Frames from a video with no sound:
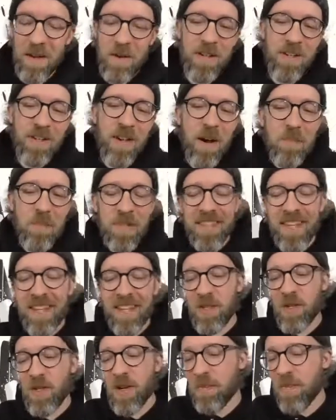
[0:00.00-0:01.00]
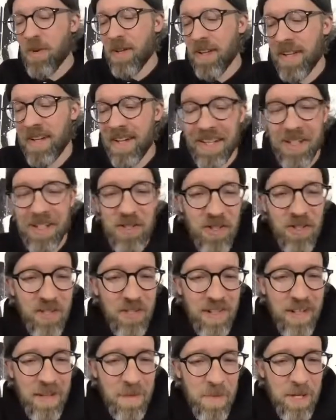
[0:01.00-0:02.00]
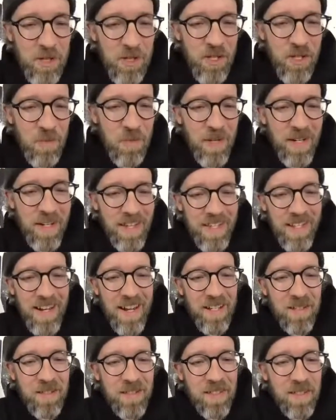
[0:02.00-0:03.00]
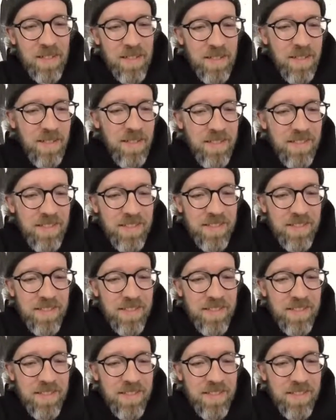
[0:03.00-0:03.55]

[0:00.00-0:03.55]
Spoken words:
well, yeah, I'm gonna take you up on a nature mission when I get out there. You know,